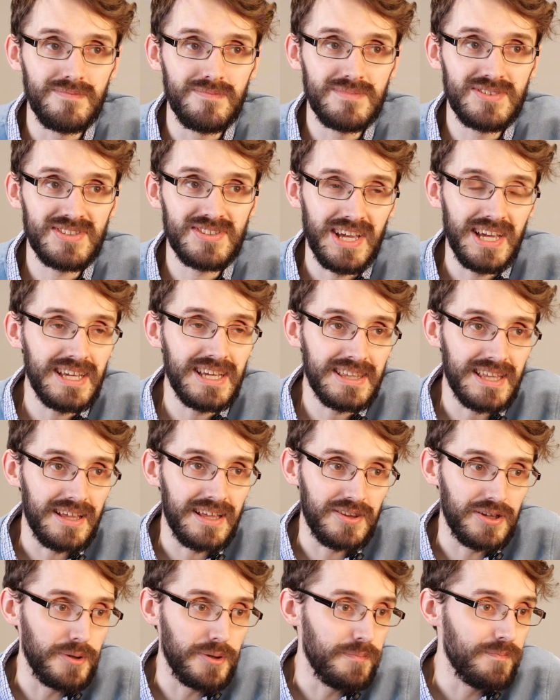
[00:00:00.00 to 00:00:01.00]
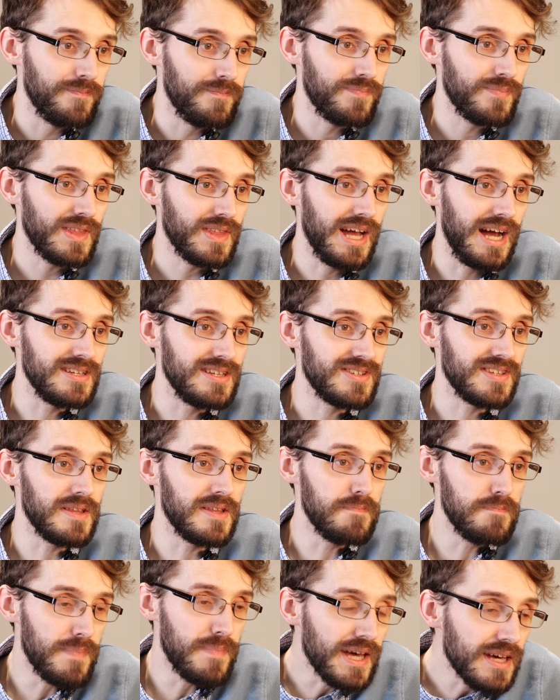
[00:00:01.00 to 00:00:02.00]
Saying that though, I'd say
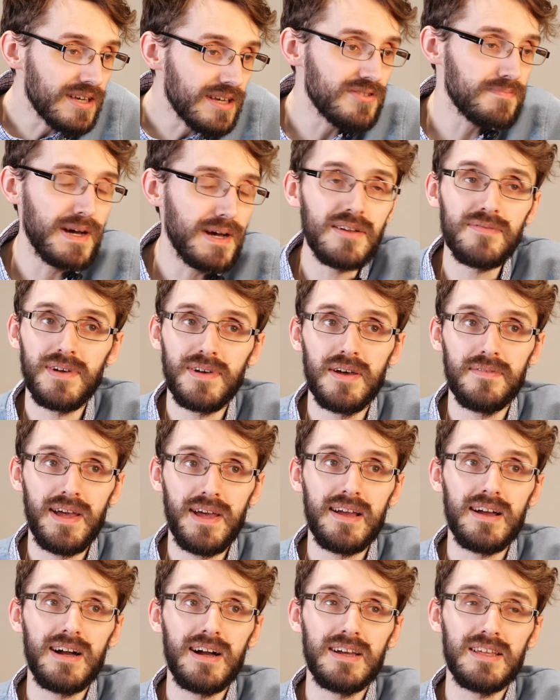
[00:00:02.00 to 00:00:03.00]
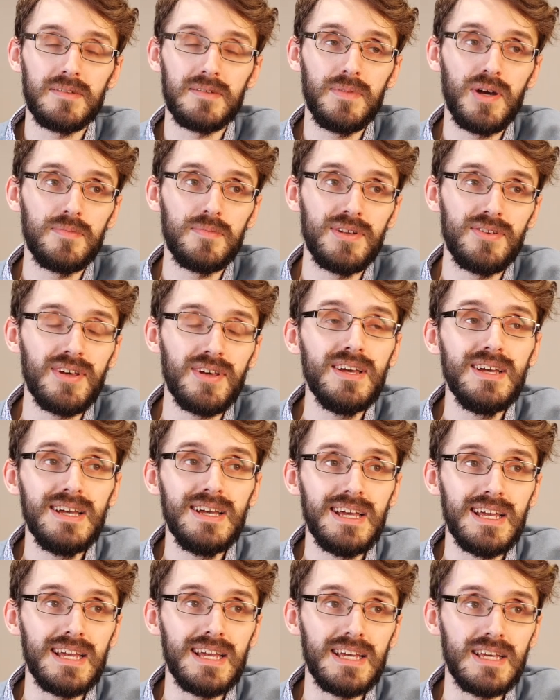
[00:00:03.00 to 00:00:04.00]
the biggest benefit of AI at the moment
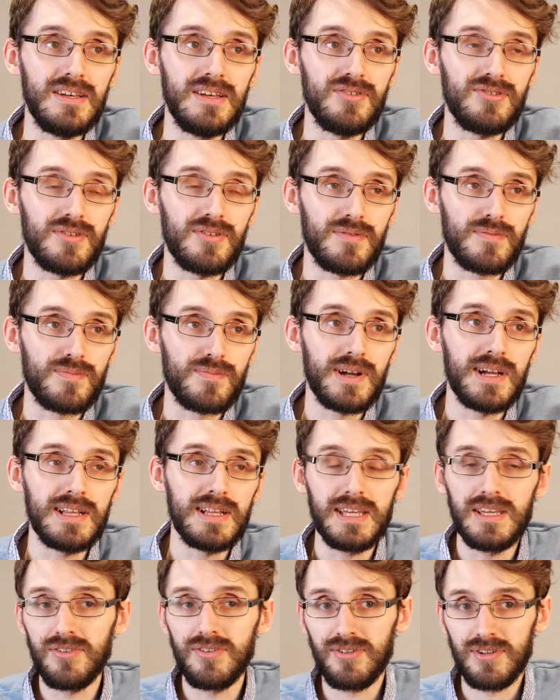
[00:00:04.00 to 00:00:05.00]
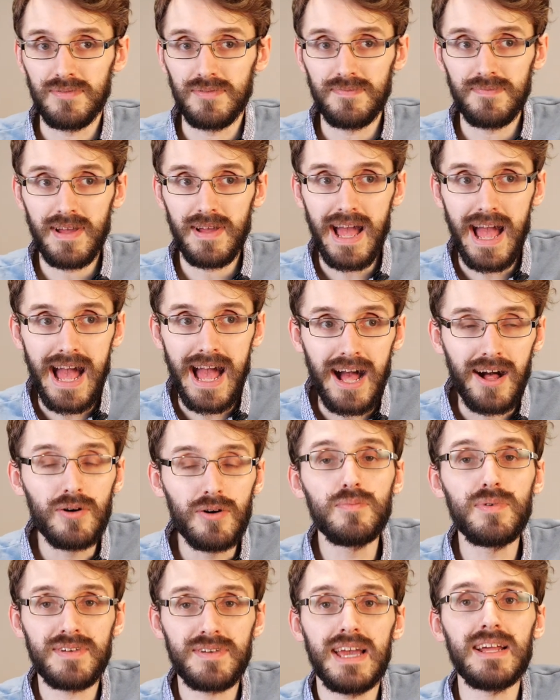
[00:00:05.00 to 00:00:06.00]
is really sort of
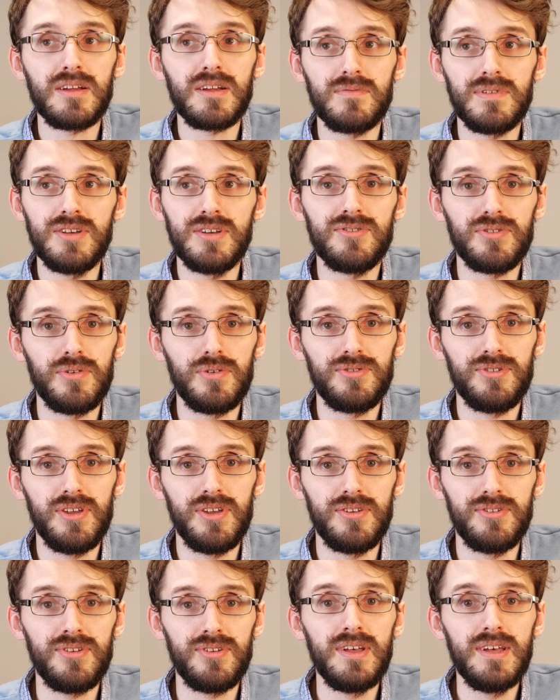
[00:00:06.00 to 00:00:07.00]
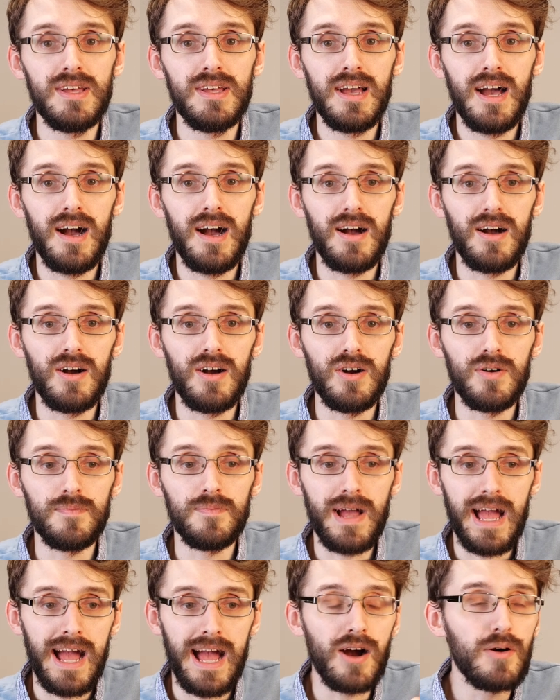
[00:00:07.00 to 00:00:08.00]
help with getting resources,
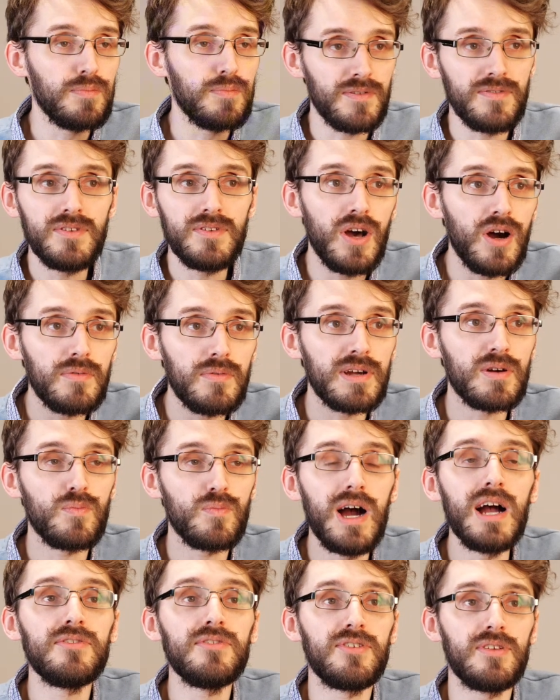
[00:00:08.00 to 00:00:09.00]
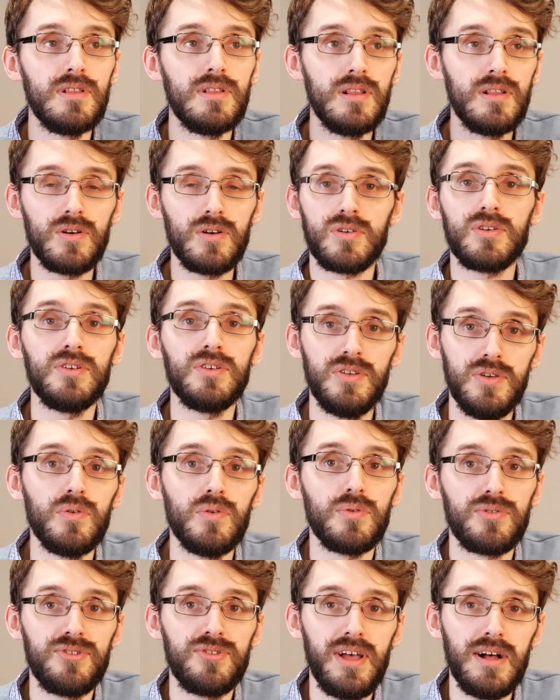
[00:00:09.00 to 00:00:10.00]
help with knowing where to look
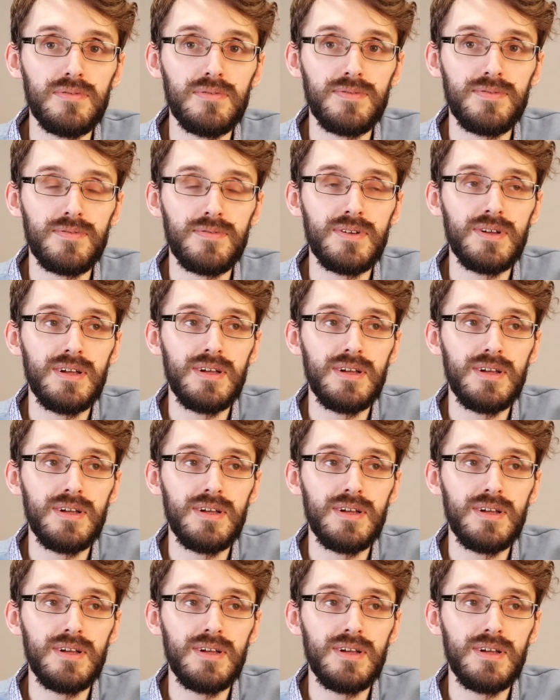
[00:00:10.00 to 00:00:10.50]
yourself,